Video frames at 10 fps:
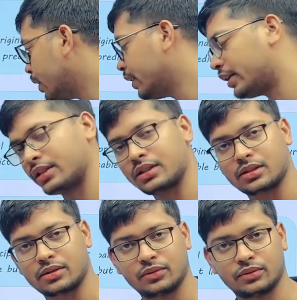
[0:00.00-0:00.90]

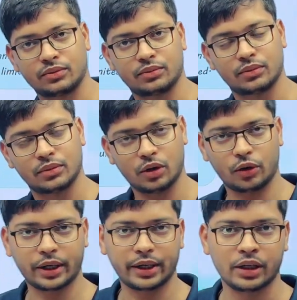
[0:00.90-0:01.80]
interest.
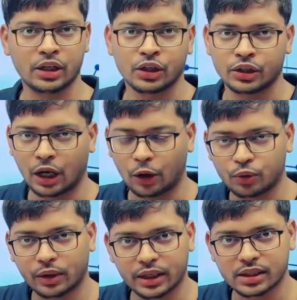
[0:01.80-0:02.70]
Okay, now
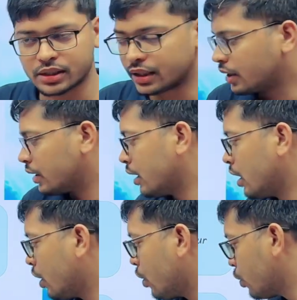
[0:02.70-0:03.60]
you understand.
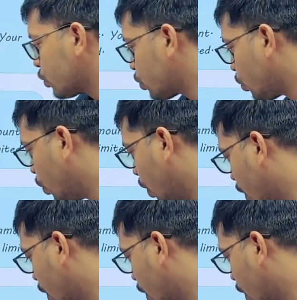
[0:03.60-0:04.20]
So